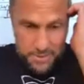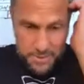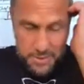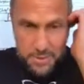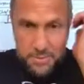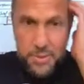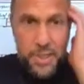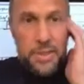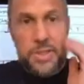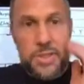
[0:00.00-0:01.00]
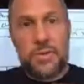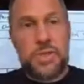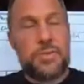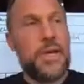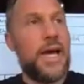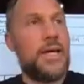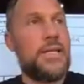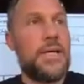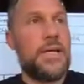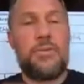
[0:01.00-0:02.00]
we all just wish we had
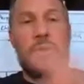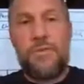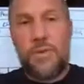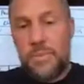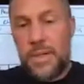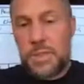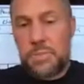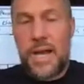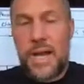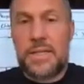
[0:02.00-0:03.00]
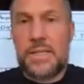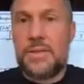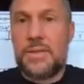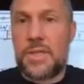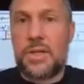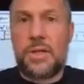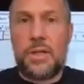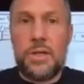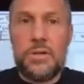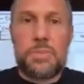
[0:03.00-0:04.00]
referral-based practice and it was
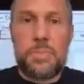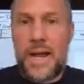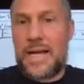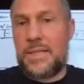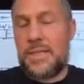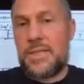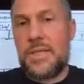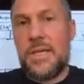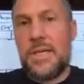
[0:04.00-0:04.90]
closed practice.